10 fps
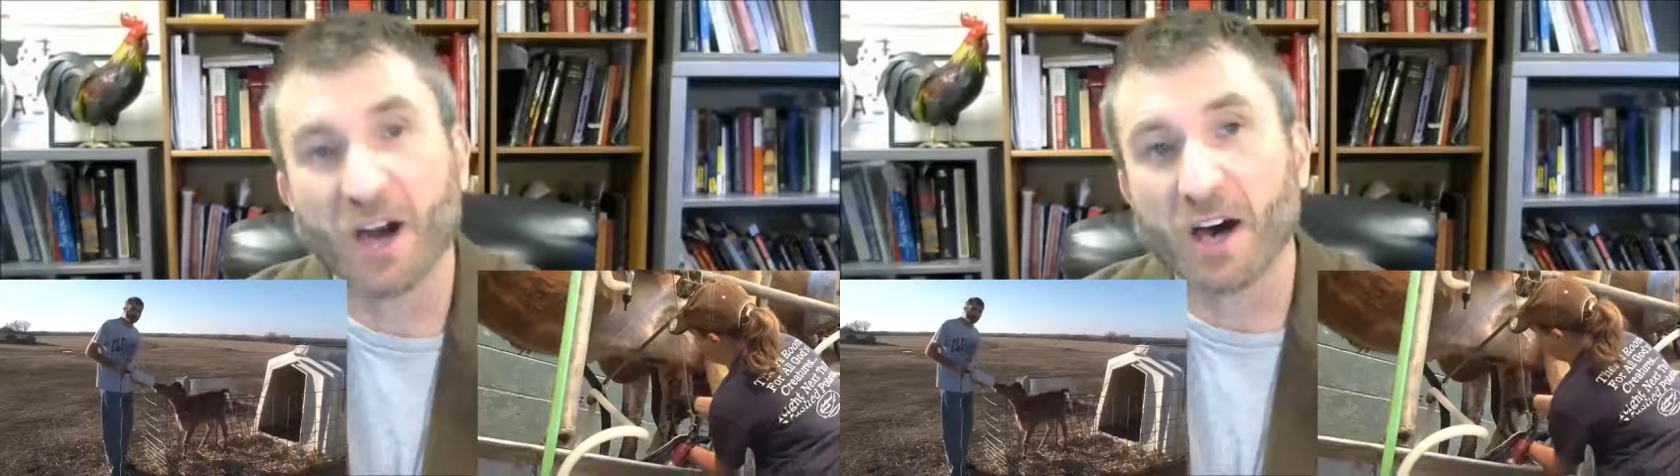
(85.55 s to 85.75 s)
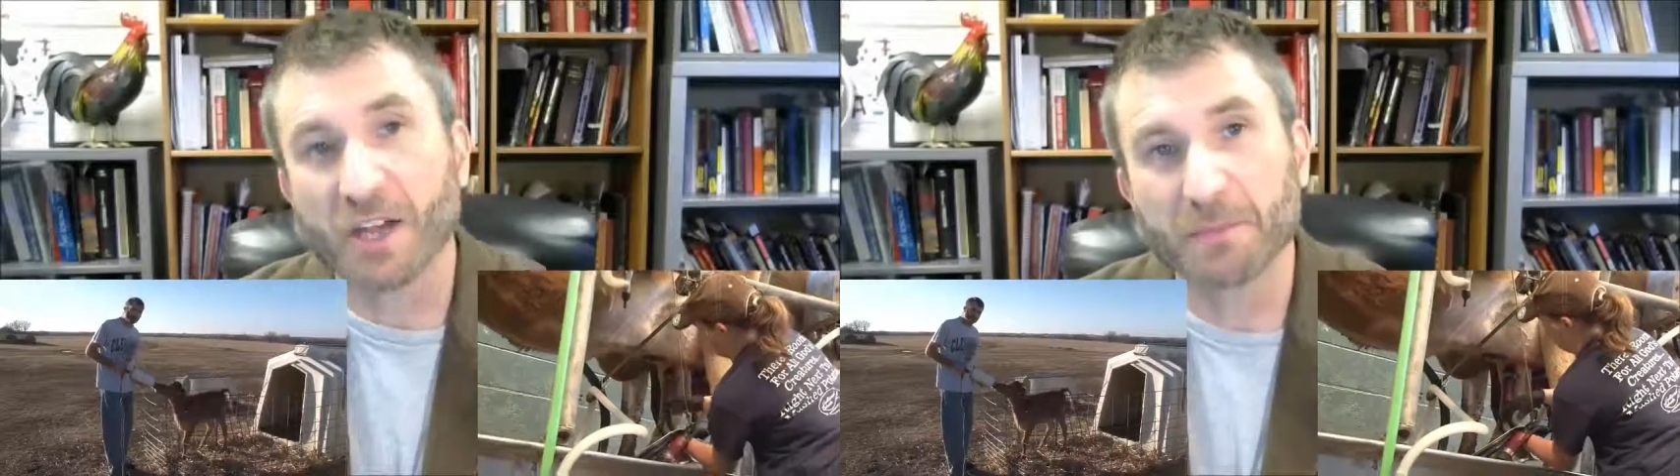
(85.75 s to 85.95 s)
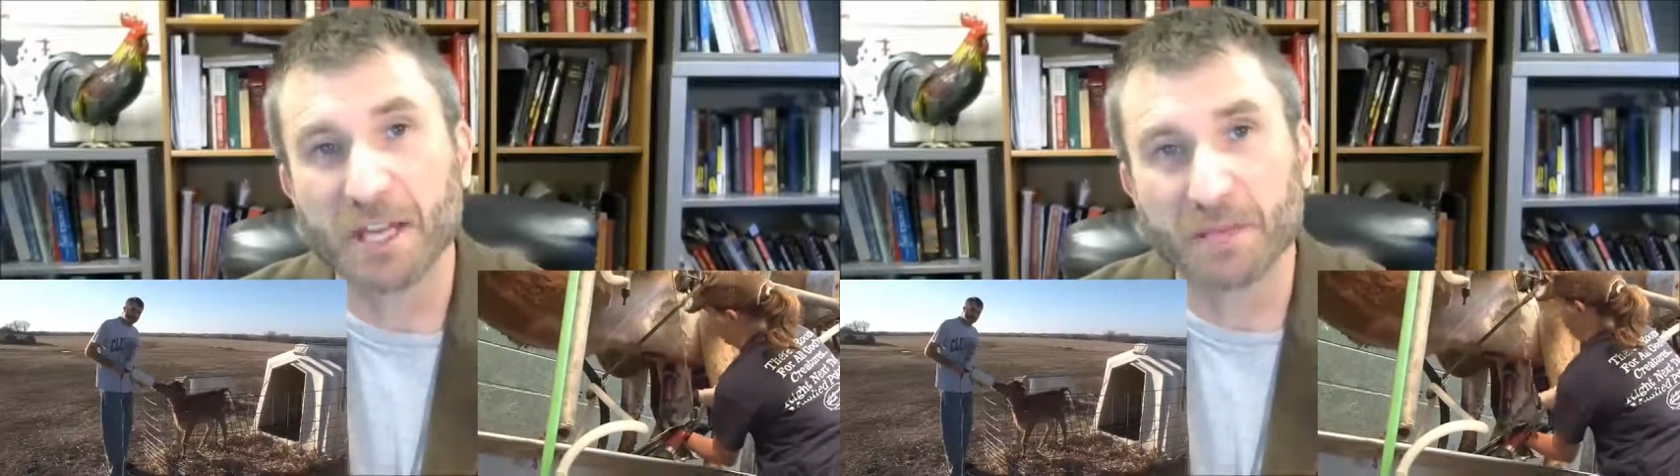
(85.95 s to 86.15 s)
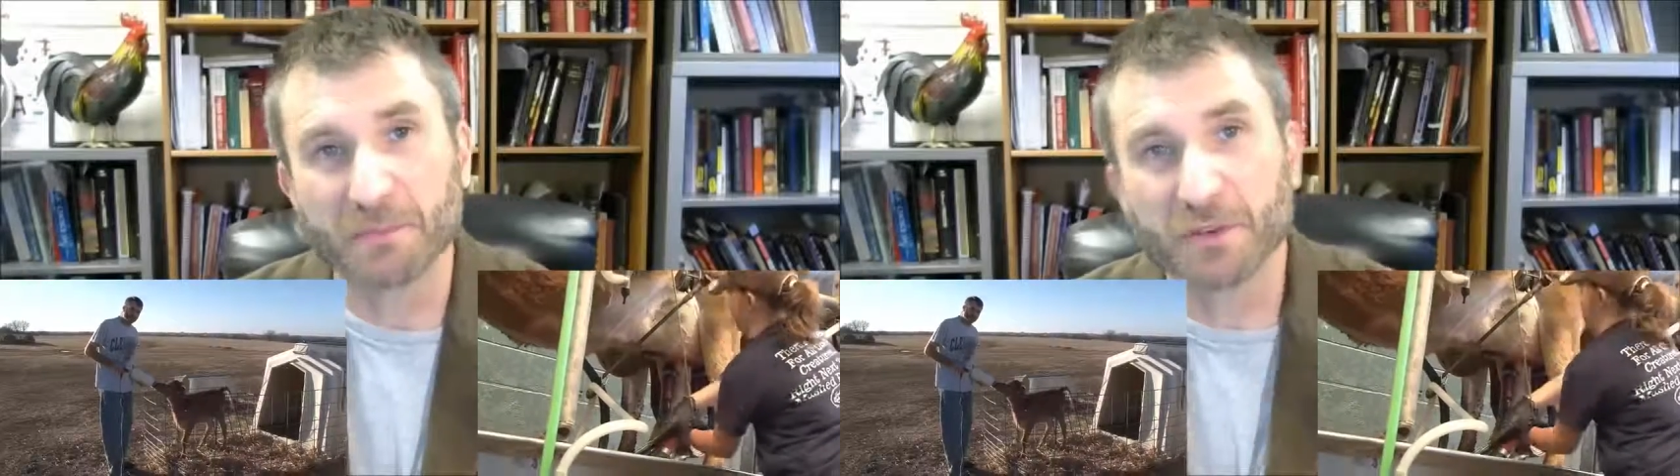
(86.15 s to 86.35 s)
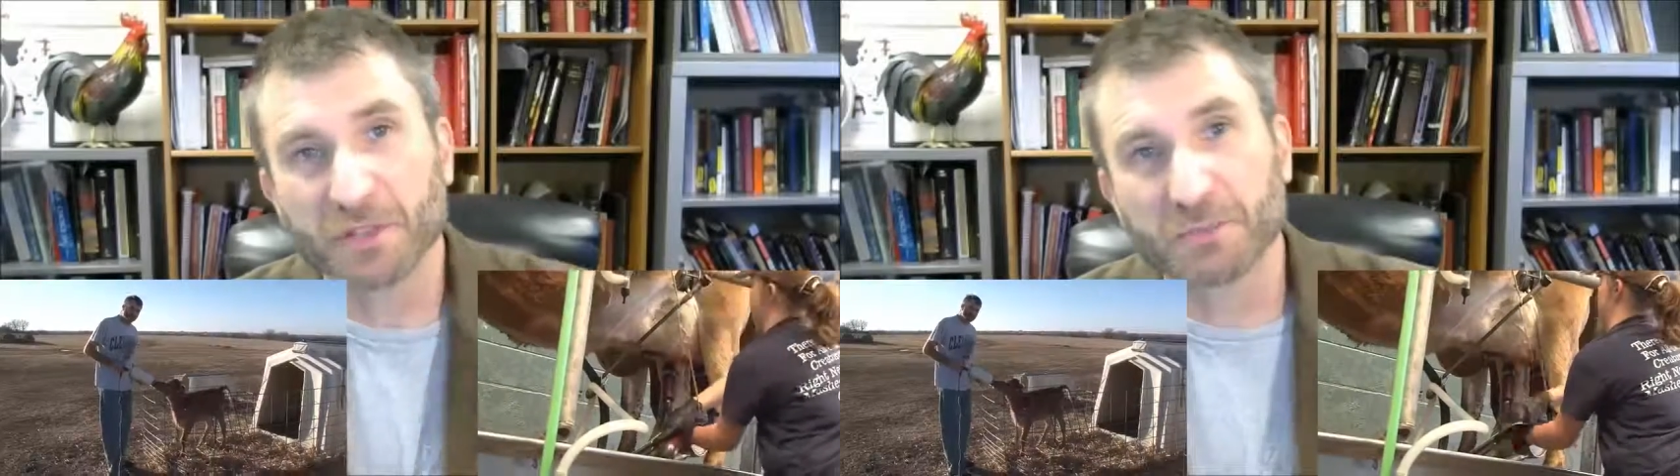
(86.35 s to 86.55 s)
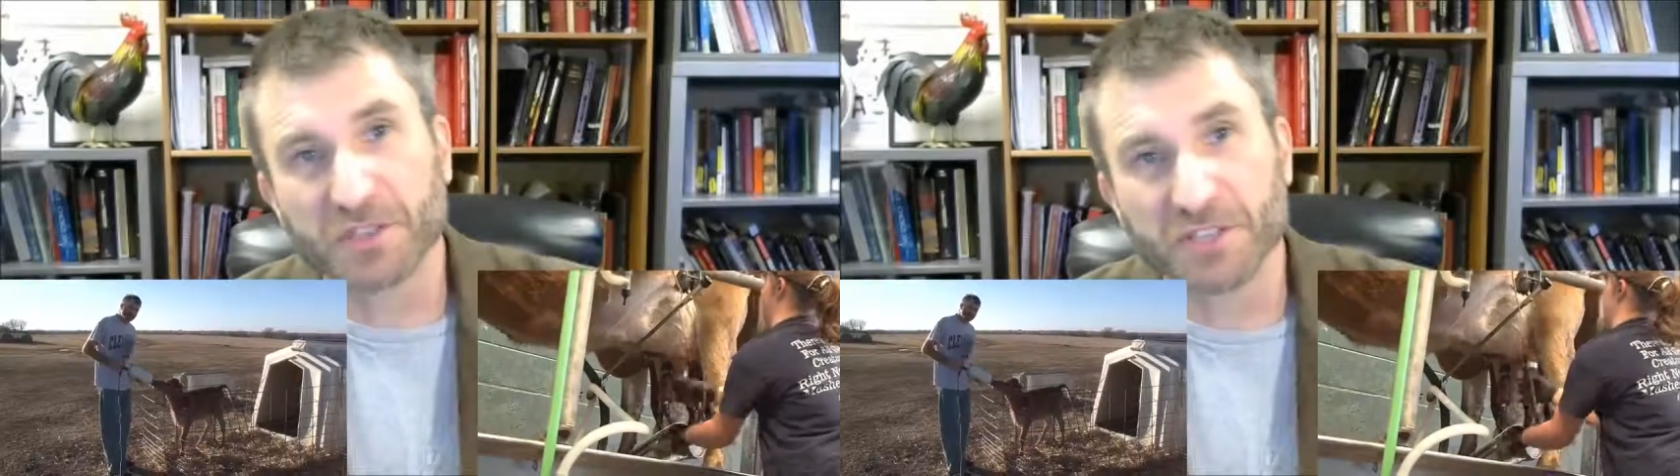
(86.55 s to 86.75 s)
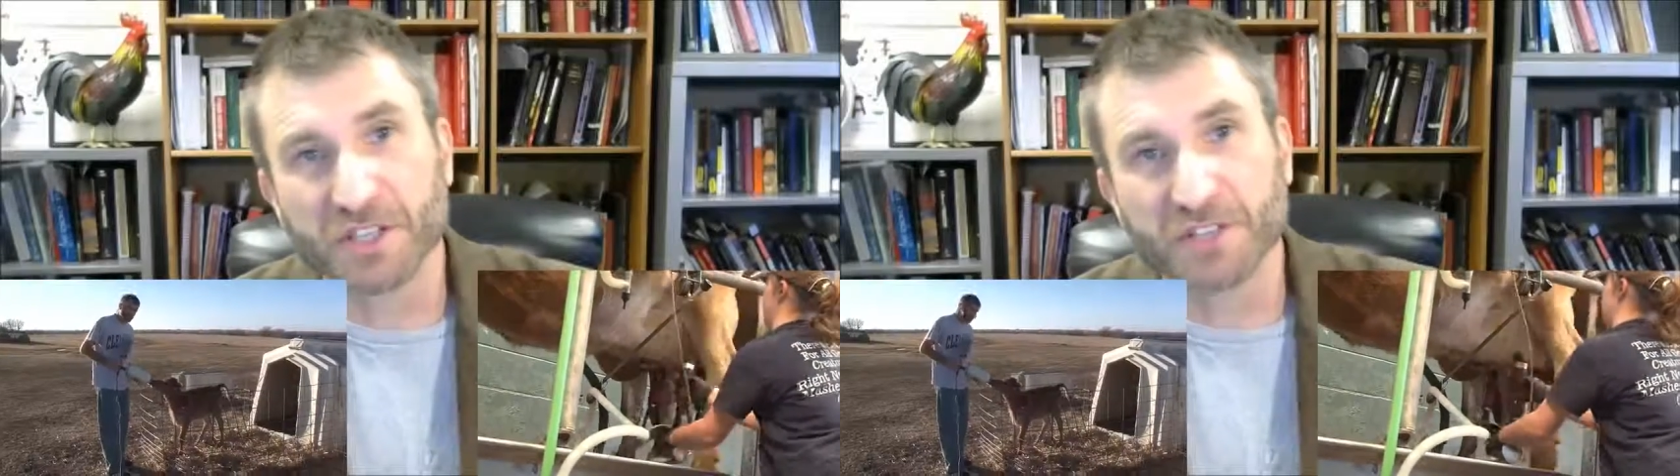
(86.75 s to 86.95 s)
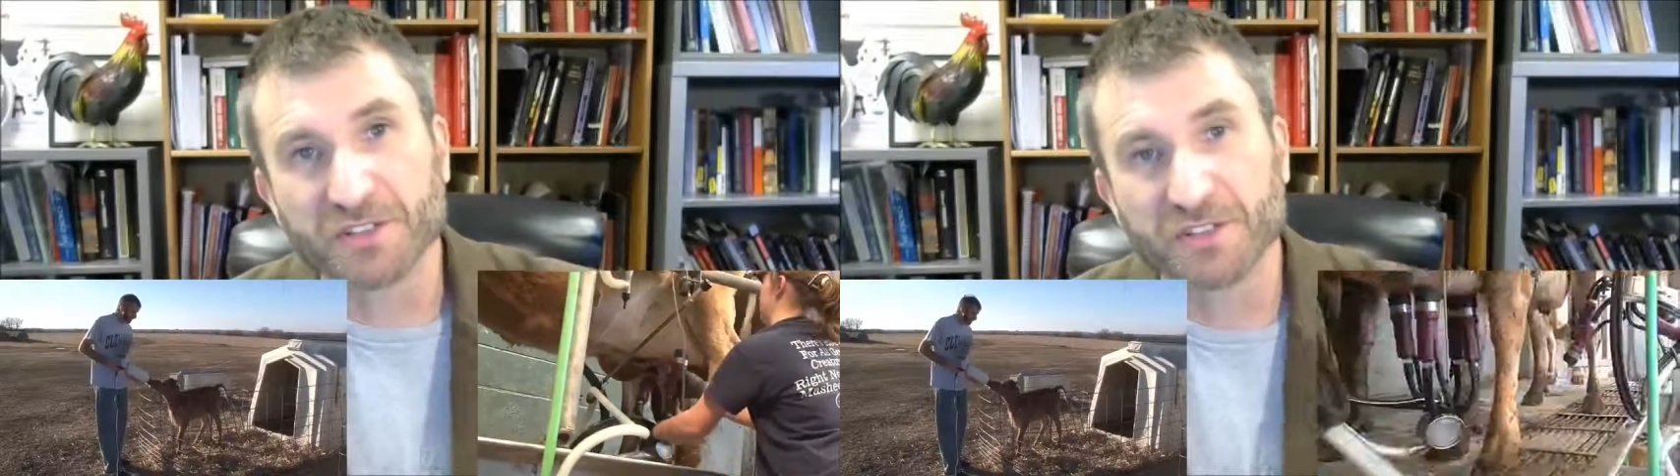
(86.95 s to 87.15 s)
automatic milking
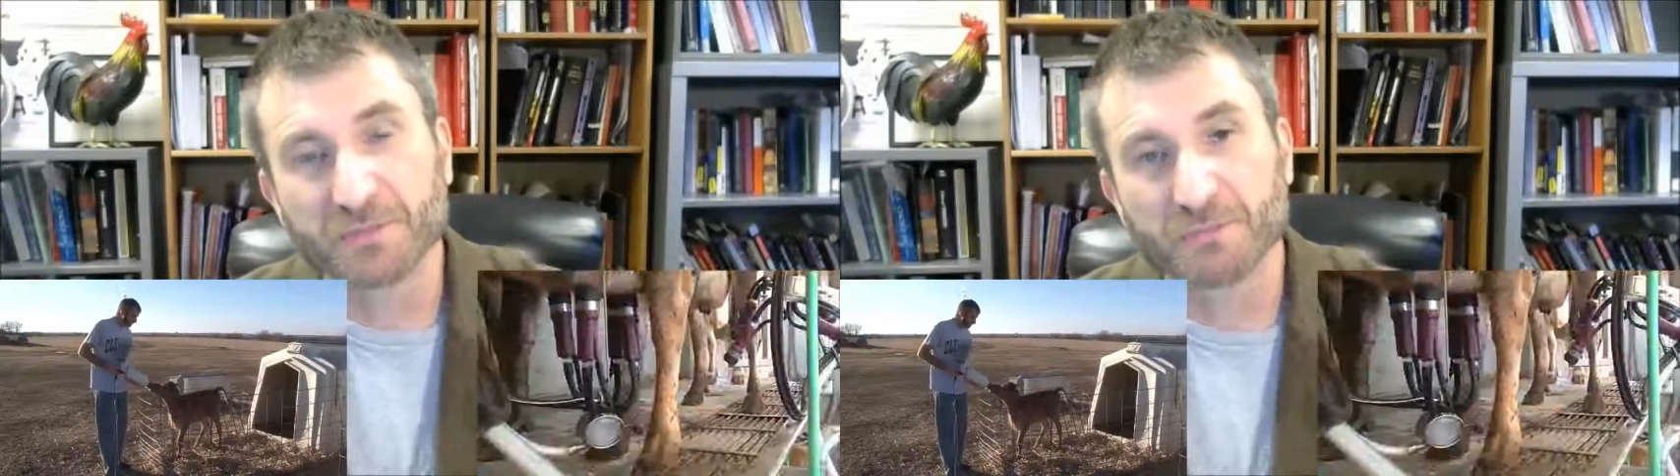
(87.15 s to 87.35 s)
machines